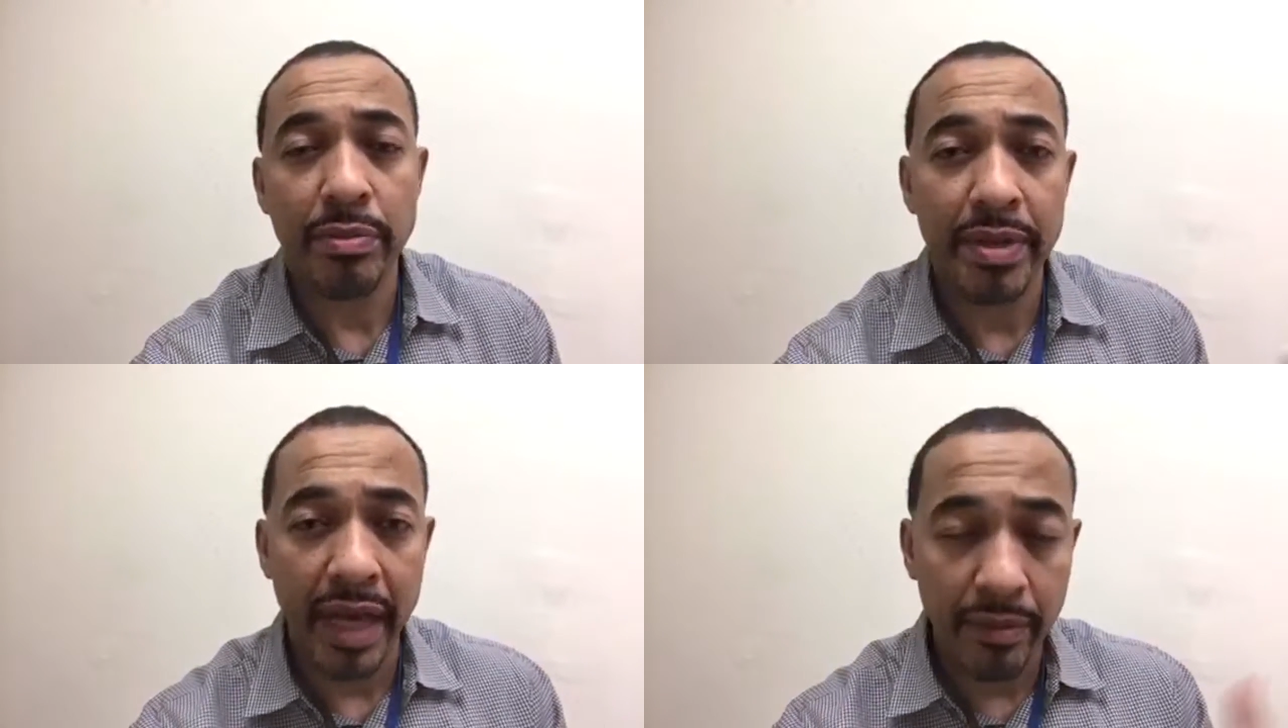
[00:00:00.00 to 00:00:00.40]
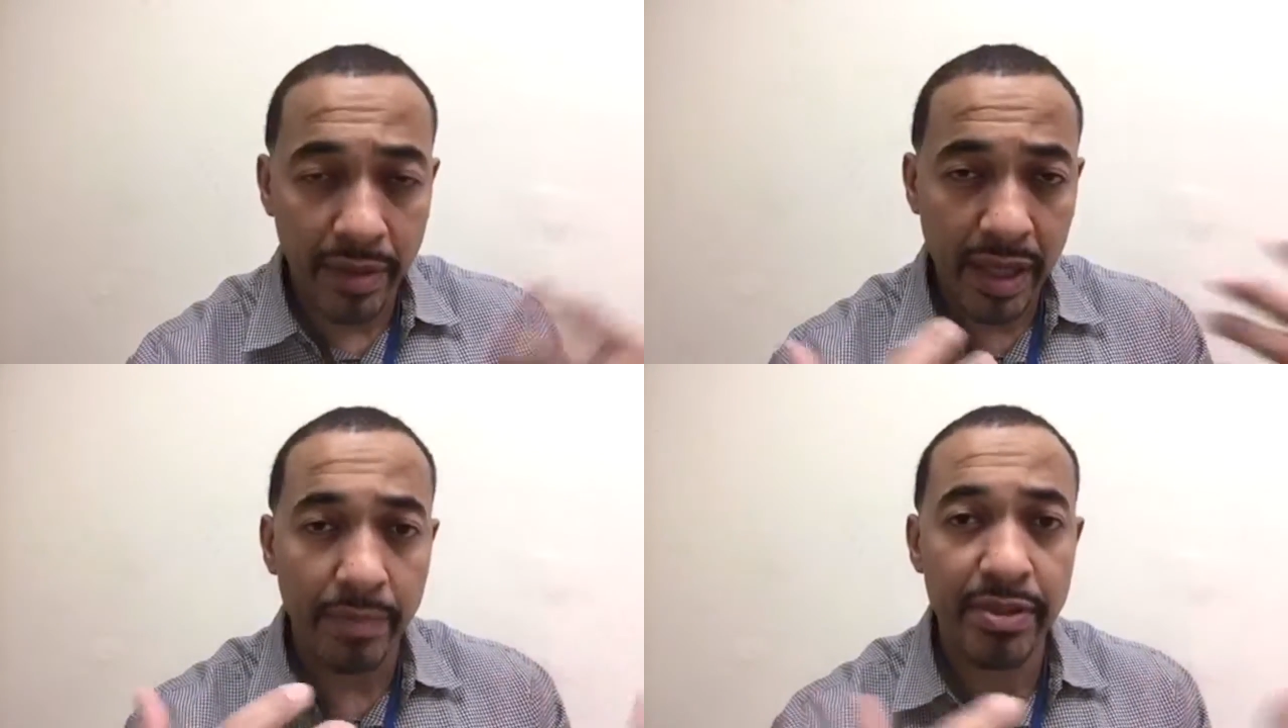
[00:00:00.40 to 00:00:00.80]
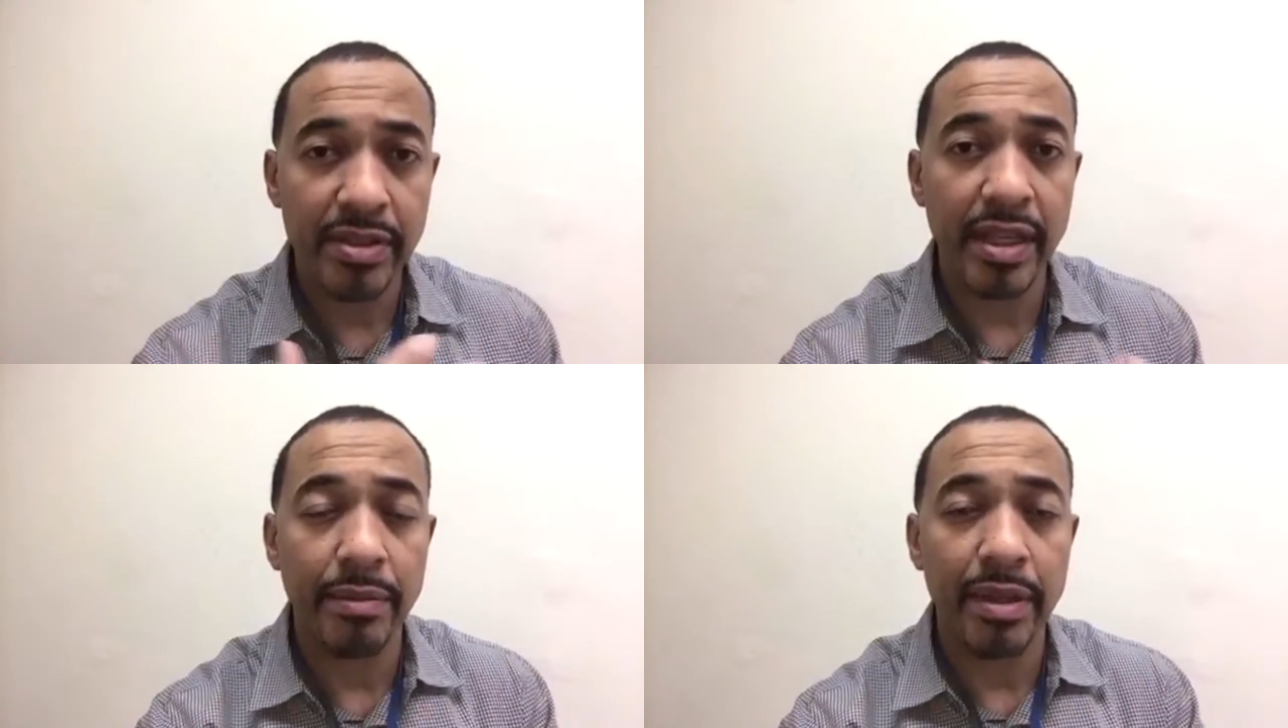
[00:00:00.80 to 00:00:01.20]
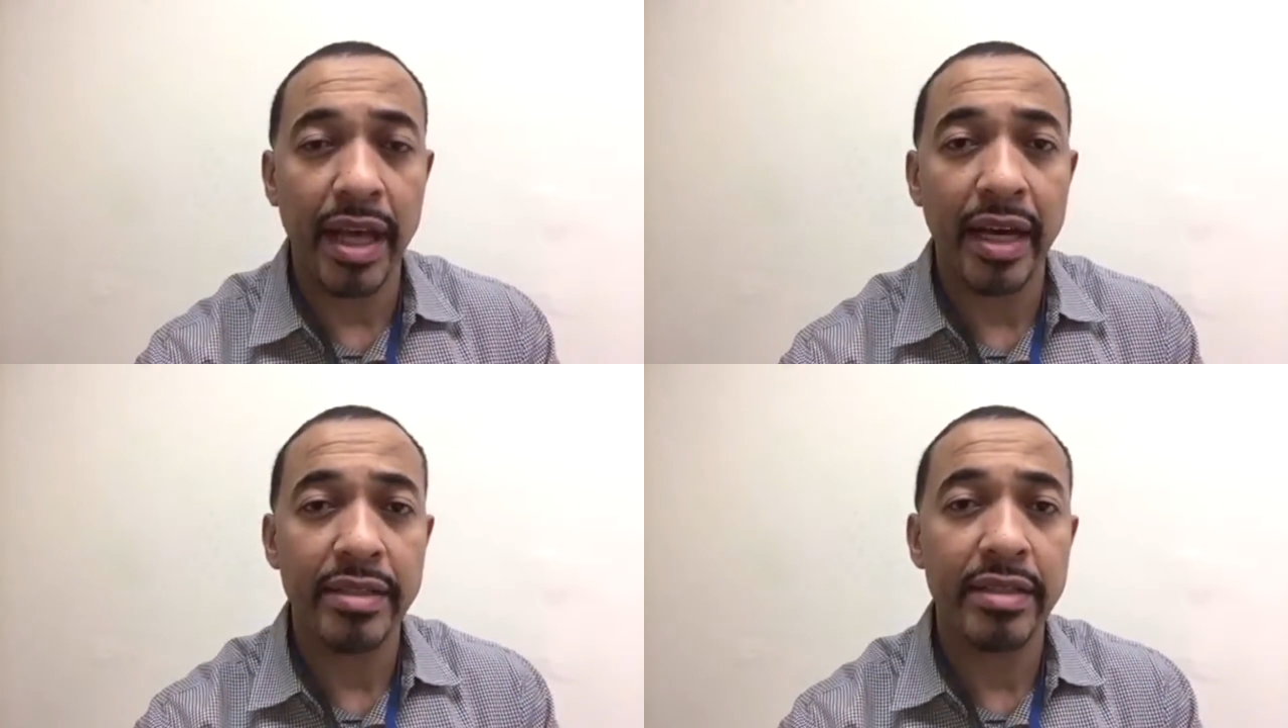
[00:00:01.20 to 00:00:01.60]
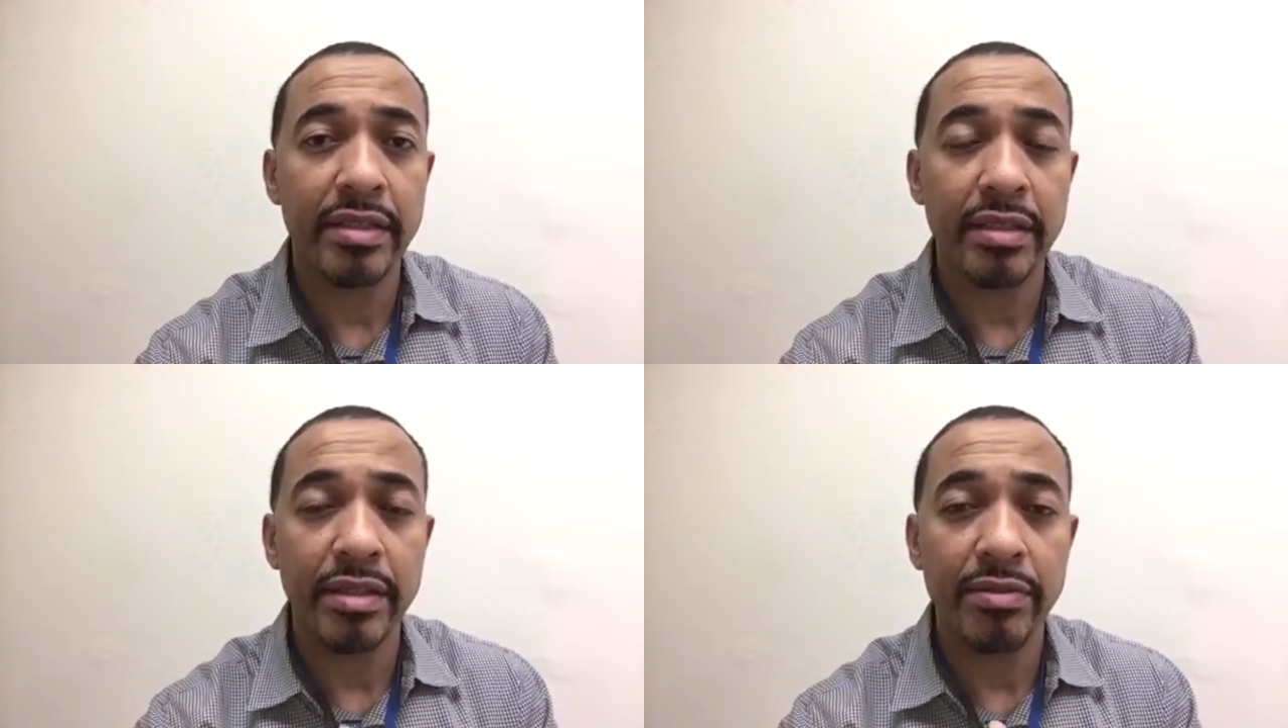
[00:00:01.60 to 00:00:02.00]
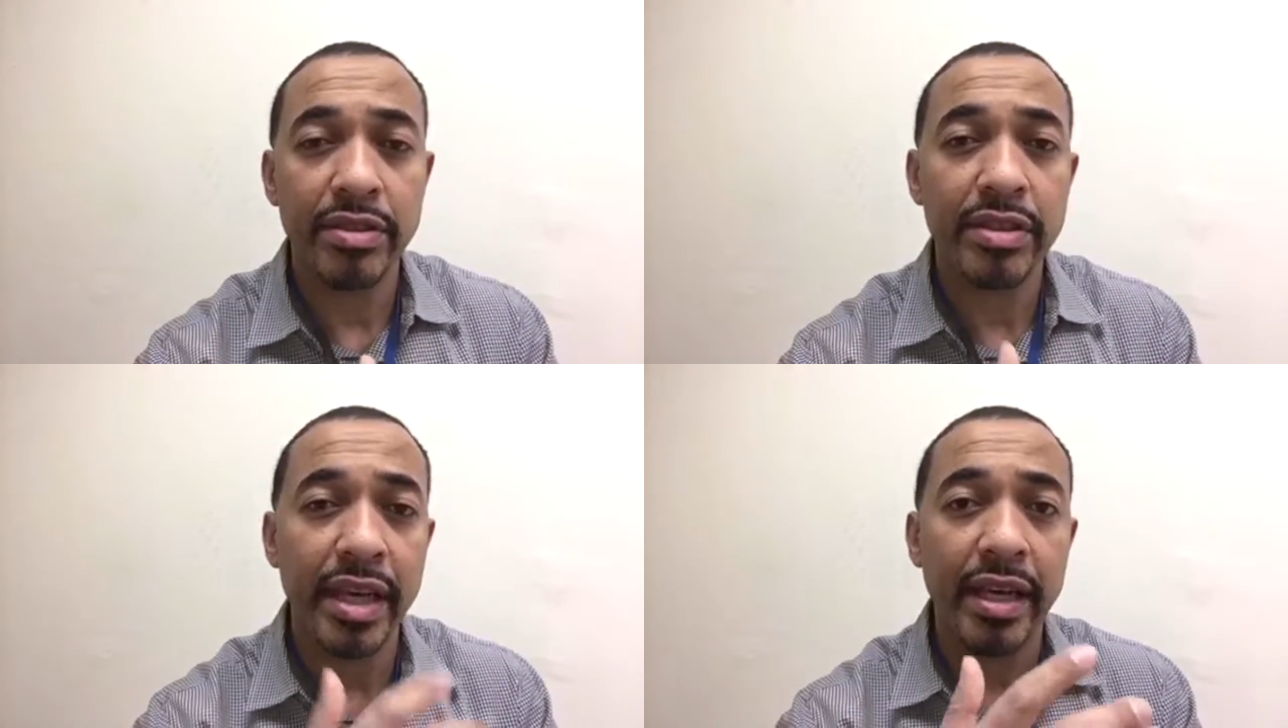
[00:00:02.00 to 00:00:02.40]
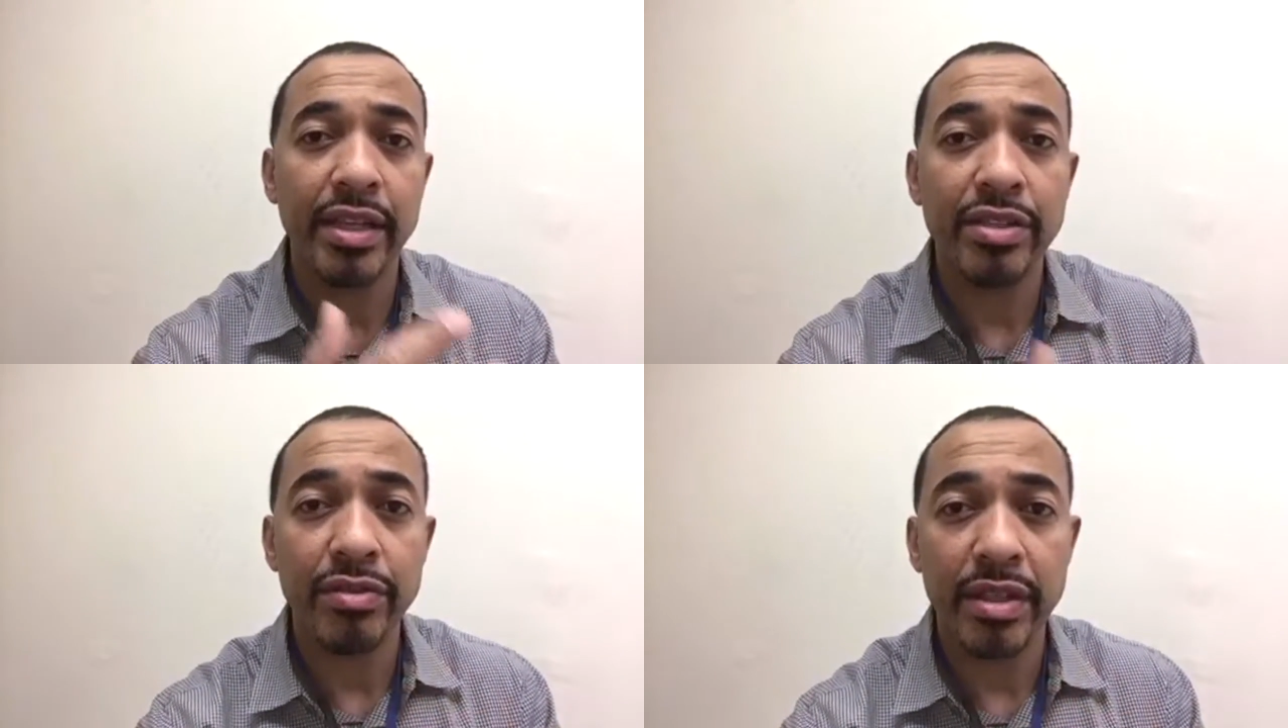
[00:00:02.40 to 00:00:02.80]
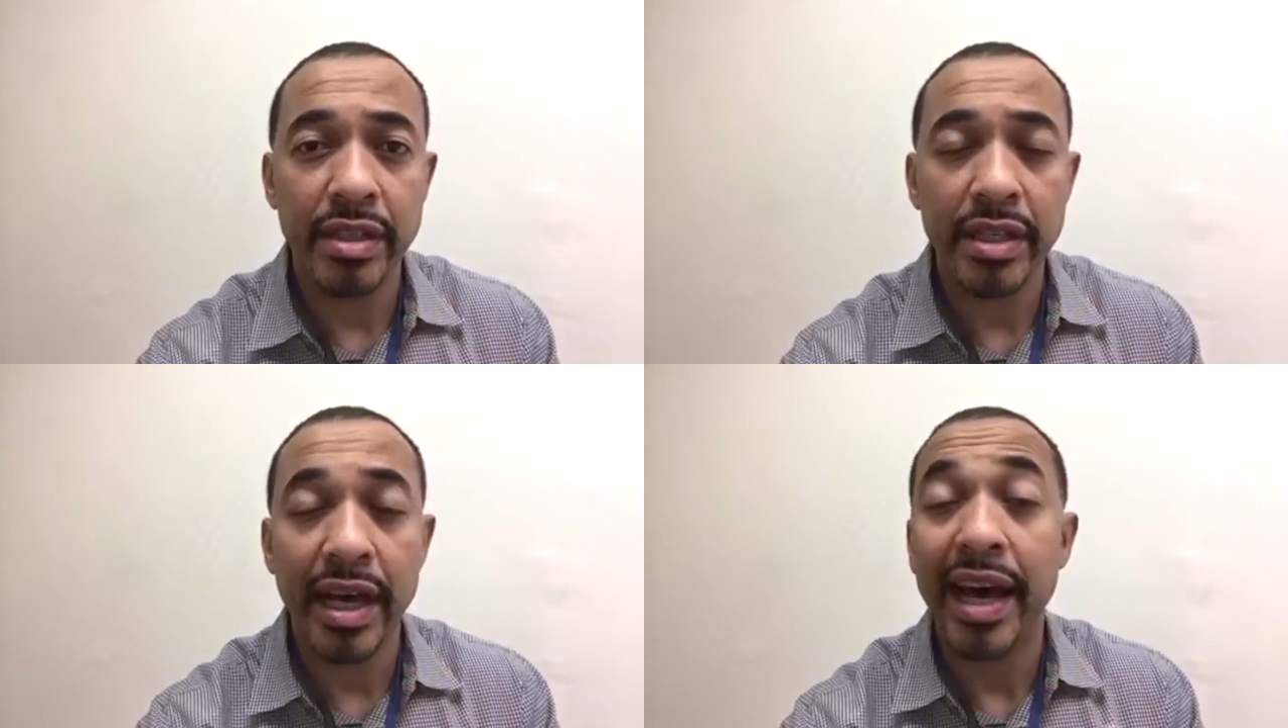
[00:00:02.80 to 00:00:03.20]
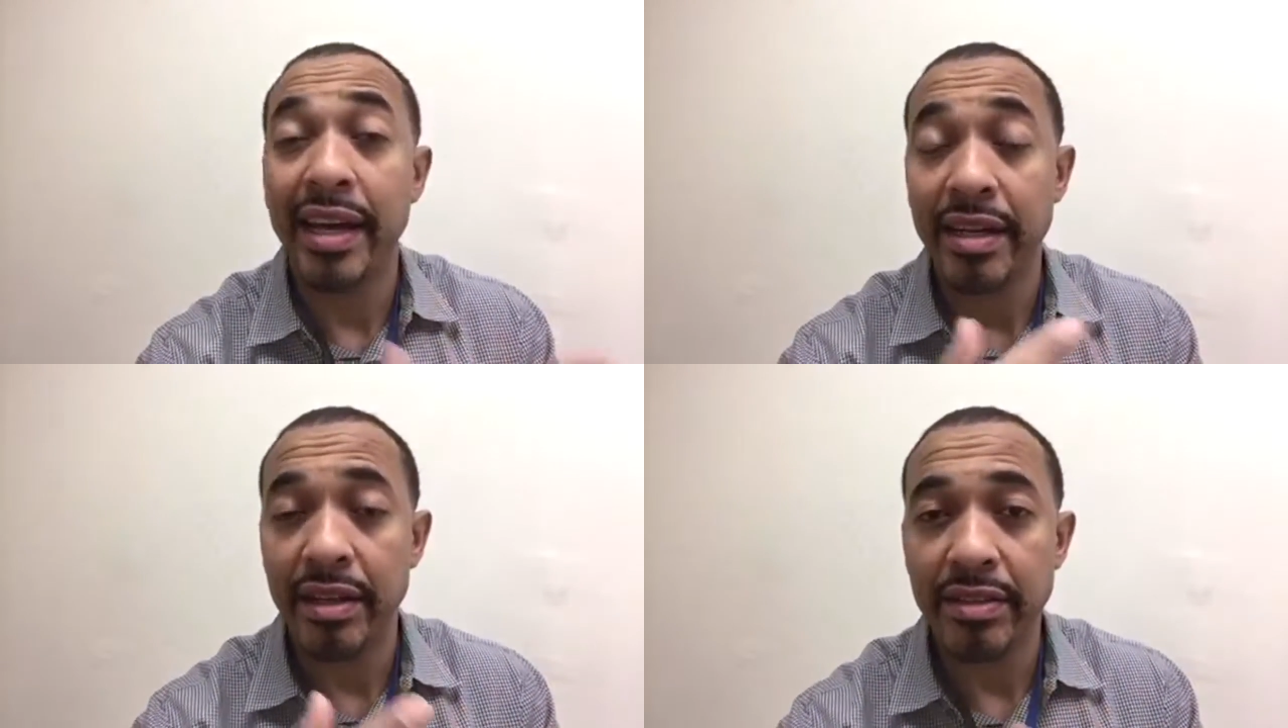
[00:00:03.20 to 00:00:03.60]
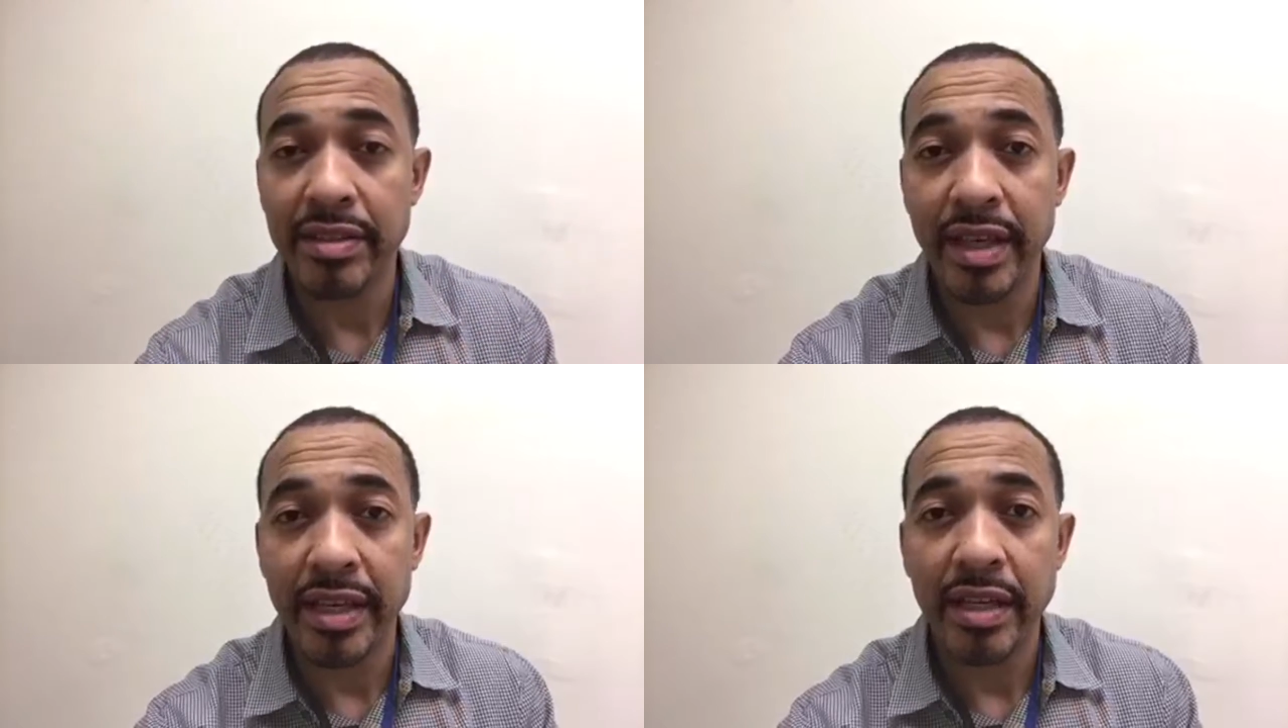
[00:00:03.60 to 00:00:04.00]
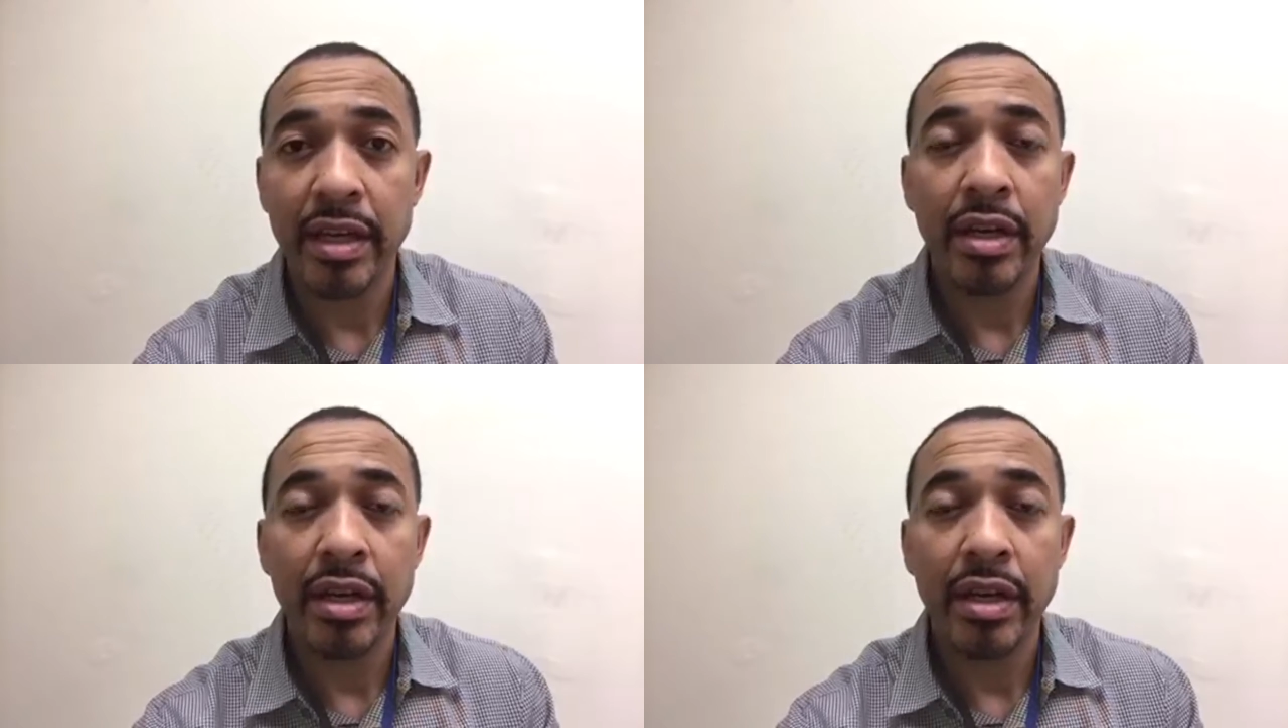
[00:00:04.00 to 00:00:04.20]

but that would help to stabilize until he was seen and treated at another state.